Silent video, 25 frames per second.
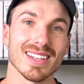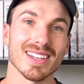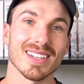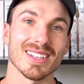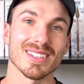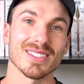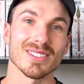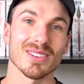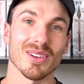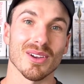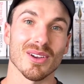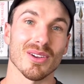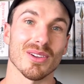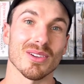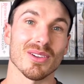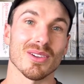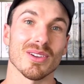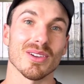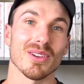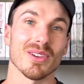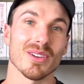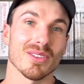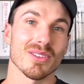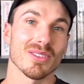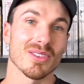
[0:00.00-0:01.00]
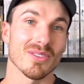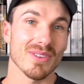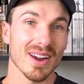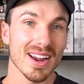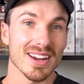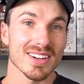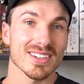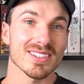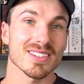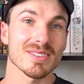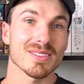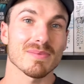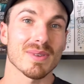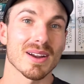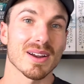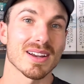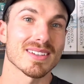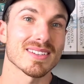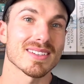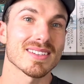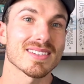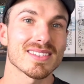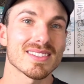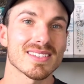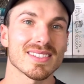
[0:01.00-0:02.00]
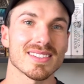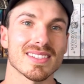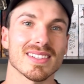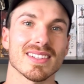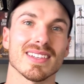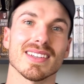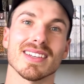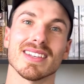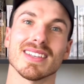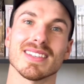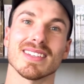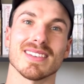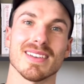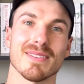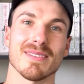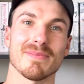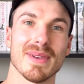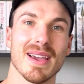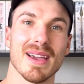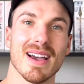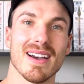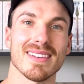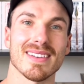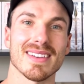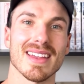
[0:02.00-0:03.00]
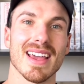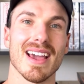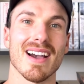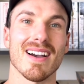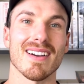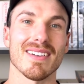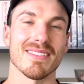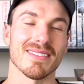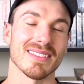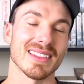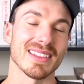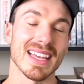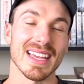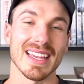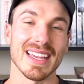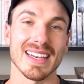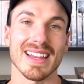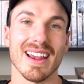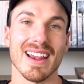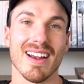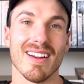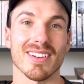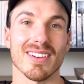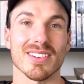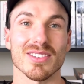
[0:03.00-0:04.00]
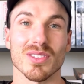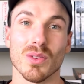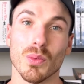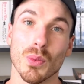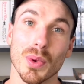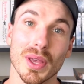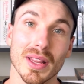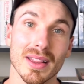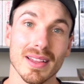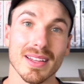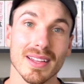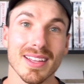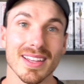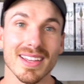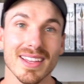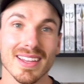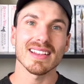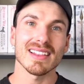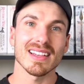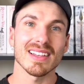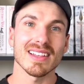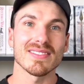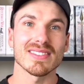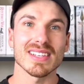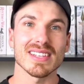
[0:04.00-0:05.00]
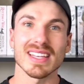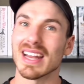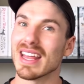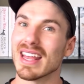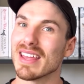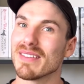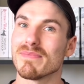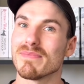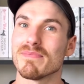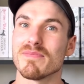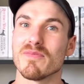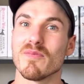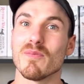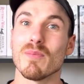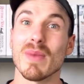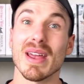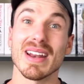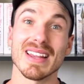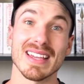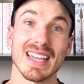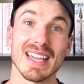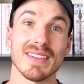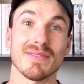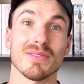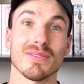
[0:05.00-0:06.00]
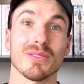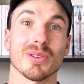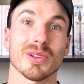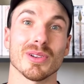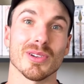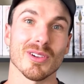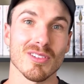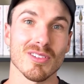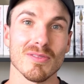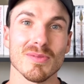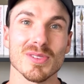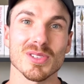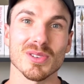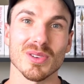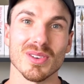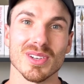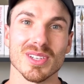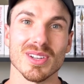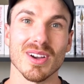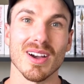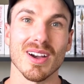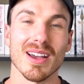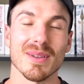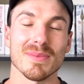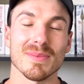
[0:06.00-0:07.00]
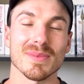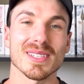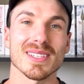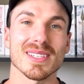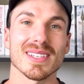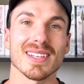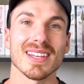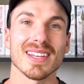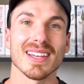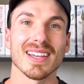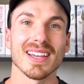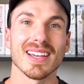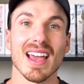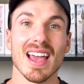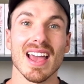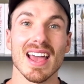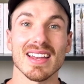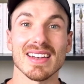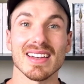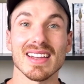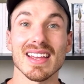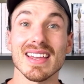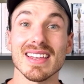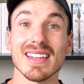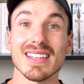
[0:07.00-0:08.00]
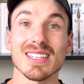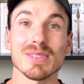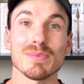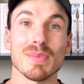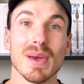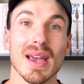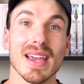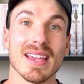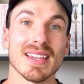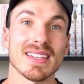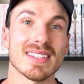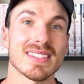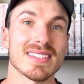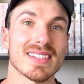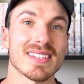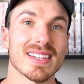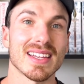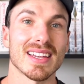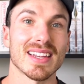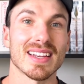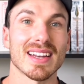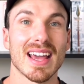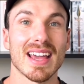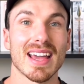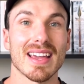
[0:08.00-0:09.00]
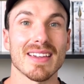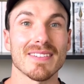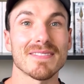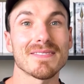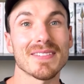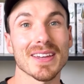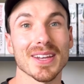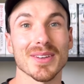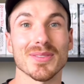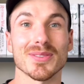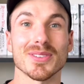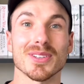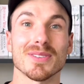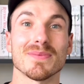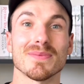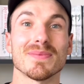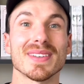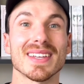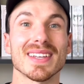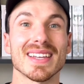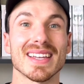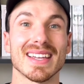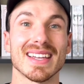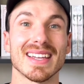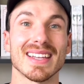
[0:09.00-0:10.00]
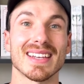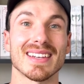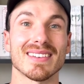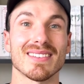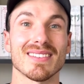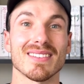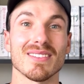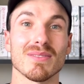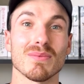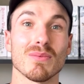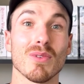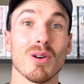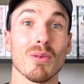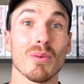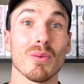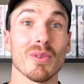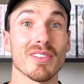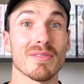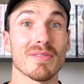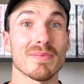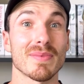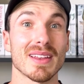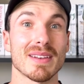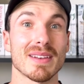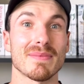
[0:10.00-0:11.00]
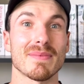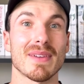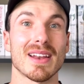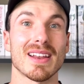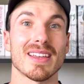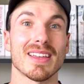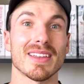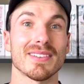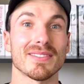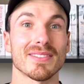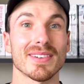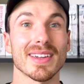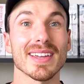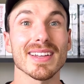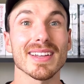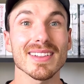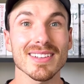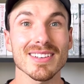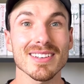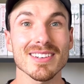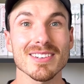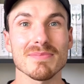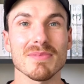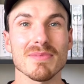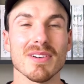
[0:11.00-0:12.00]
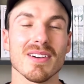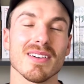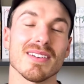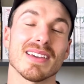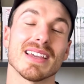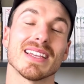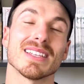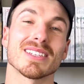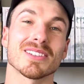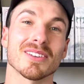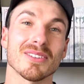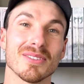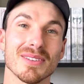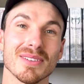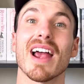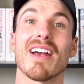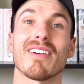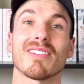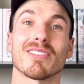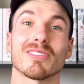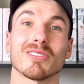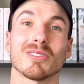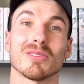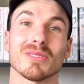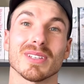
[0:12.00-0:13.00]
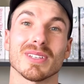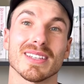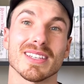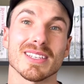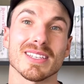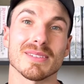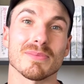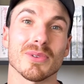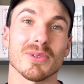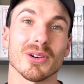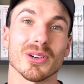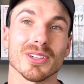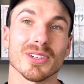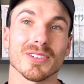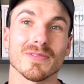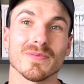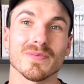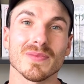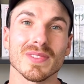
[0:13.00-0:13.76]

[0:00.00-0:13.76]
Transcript: So The Ranger's Apprentice is about our lead character, Will. He lives in a medieval Europe sort of times. And he is based in a fiefdom in what would have been medieval England, but it's called Arundel in this book.